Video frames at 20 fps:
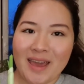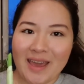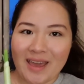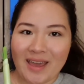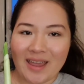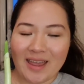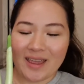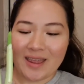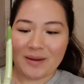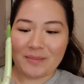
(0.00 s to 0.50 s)

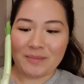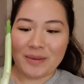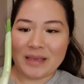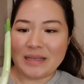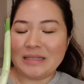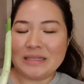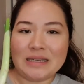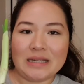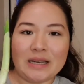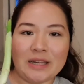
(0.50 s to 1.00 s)
and
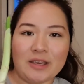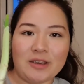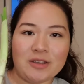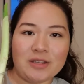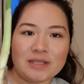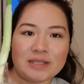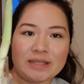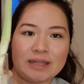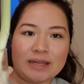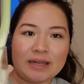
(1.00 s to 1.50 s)
basically you
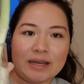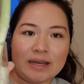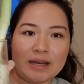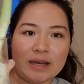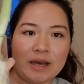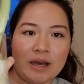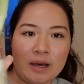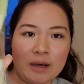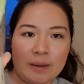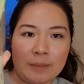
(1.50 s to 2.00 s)
just need a
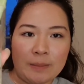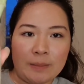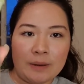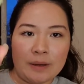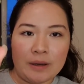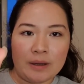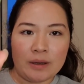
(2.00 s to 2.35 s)
cup,